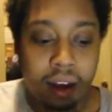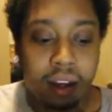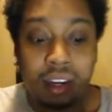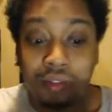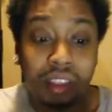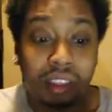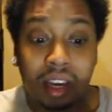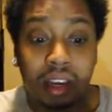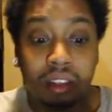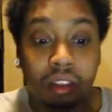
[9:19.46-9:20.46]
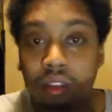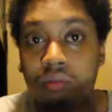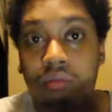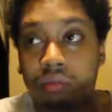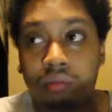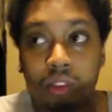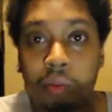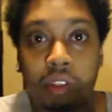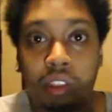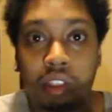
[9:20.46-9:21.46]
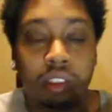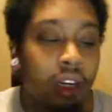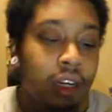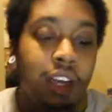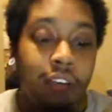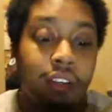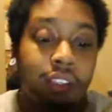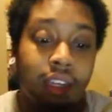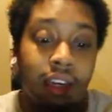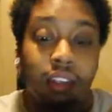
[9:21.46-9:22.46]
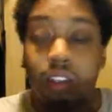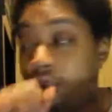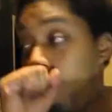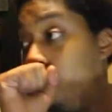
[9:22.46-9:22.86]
And if that's the case, no pun intended, if that's the case